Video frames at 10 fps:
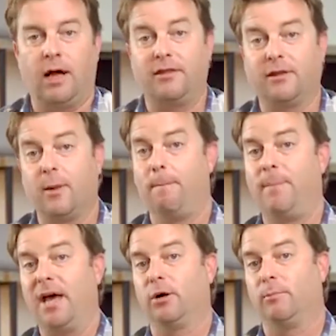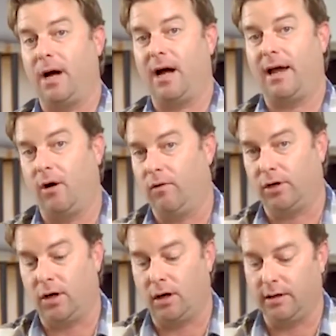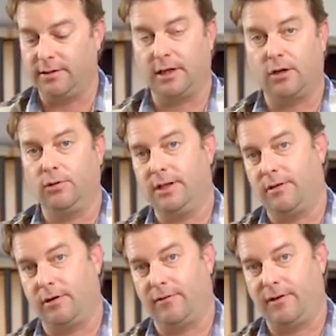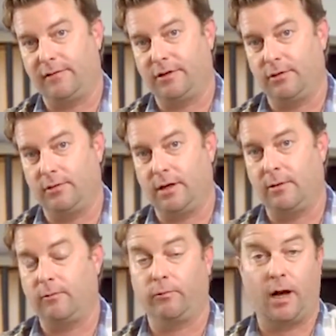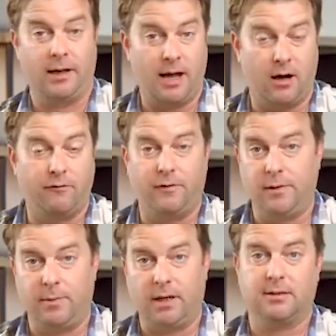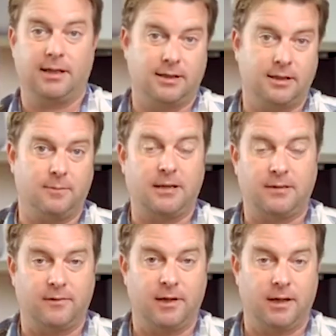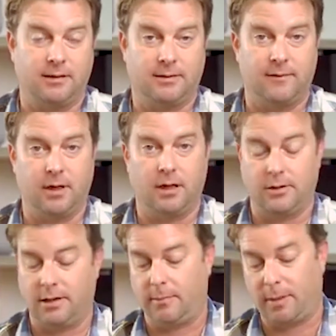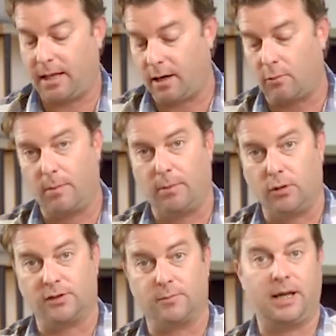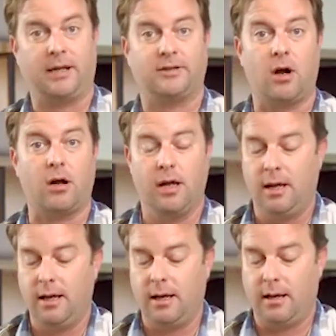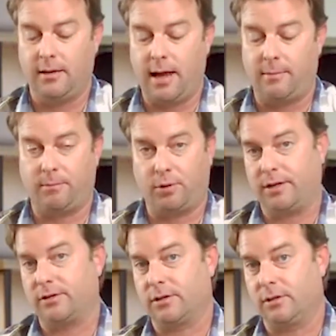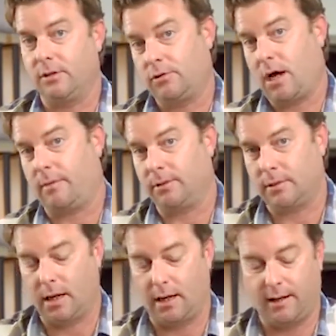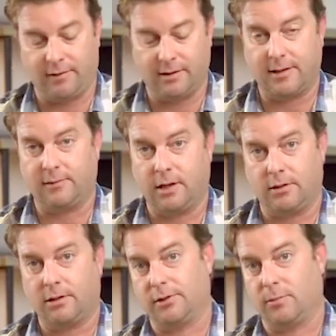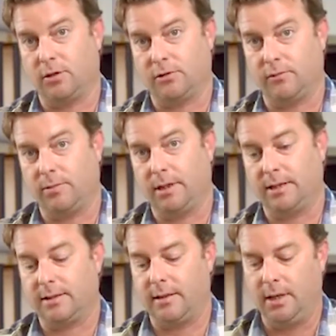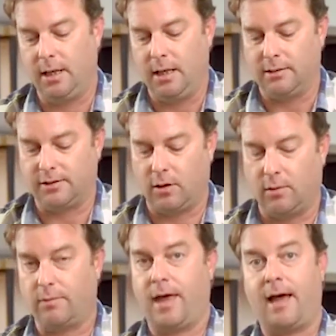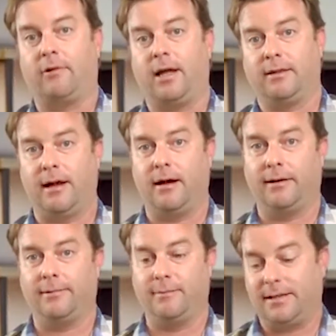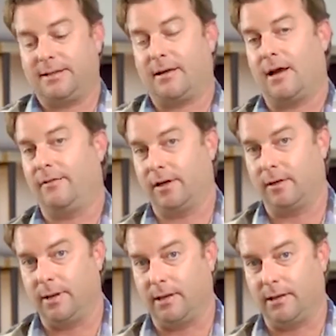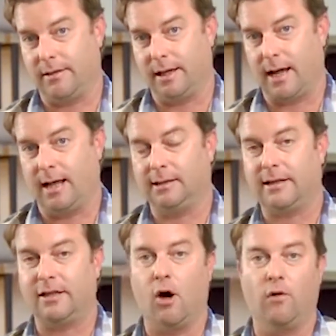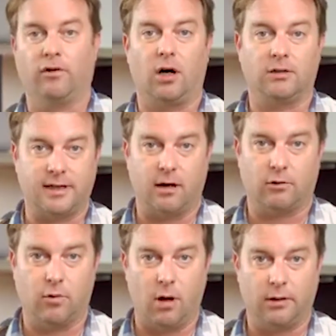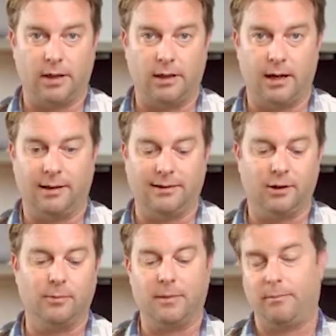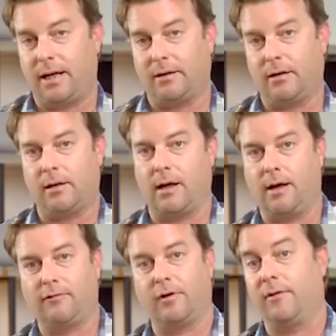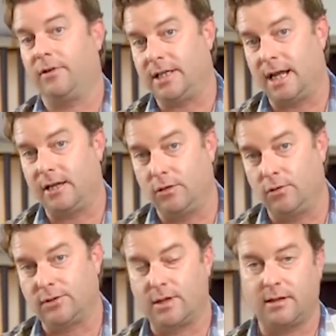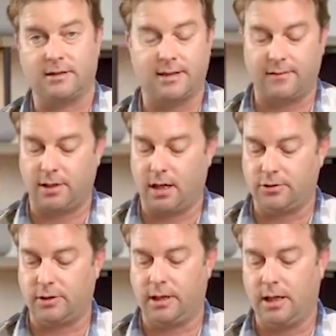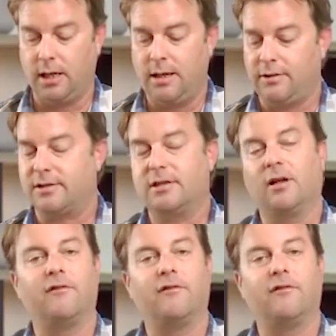I think the better buy overall is the QC35 too. They're right now $50 less expensive than the 700, and depending on what Bose's plans are, that price could drop if the 700 are supposed to replace them. So that right there, it makes it kind of a compelling thing. I like the overall sound quality a little bit better for everyday use than the 700. They're still a